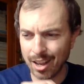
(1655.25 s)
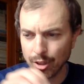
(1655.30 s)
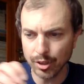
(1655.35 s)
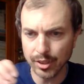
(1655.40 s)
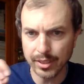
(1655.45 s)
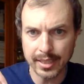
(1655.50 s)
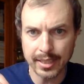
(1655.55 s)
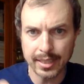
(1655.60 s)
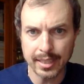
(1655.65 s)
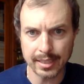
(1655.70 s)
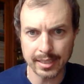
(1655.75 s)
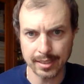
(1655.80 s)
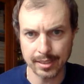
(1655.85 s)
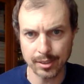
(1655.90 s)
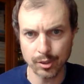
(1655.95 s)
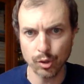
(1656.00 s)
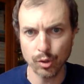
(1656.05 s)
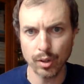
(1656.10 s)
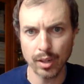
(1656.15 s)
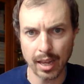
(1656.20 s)
all the details
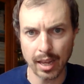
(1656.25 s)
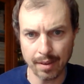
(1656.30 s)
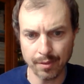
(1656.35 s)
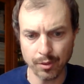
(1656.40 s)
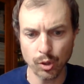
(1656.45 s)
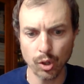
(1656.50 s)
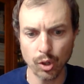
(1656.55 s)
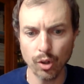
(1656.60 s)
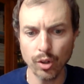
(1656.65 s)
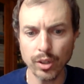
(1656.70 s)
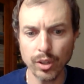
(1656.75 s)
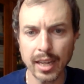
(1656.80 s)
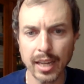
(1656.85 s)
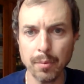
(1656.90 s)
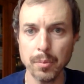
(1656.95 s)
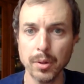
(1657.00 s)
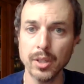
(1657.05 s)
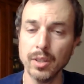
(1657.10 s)
that you will have to look at.